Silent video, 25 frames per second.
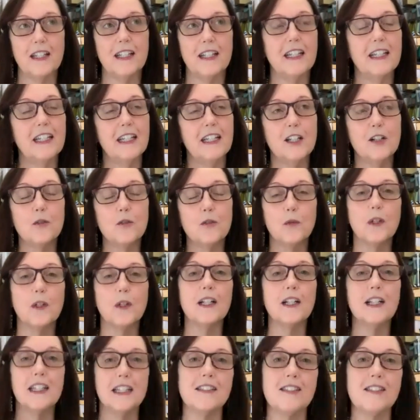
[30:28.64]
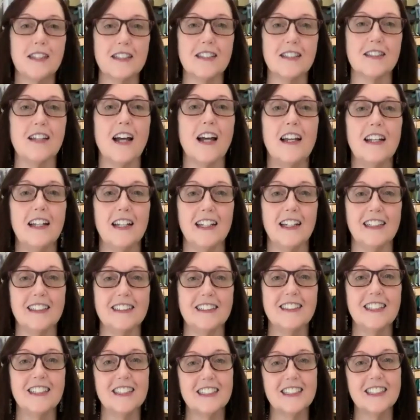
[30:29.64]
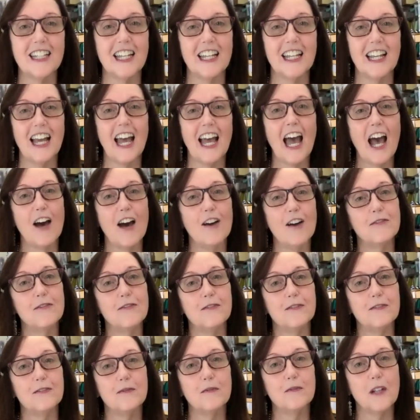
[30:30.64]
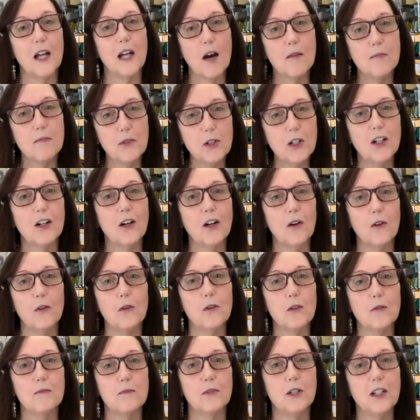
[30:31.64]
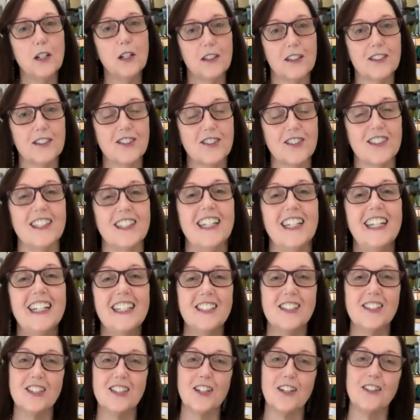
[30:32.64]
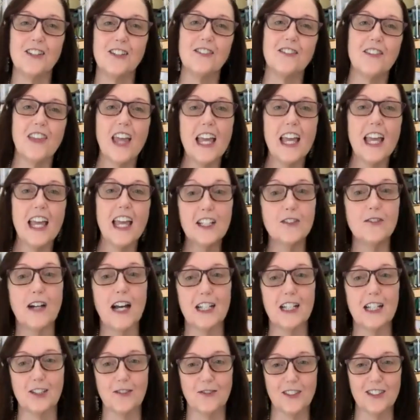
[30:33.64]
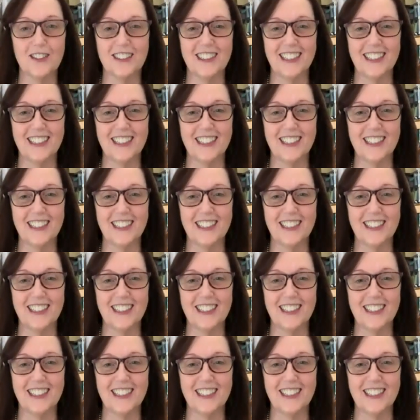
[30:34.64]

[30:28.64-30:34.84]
it, it really is exciting to, to have a book or books. So thank you, Ashford.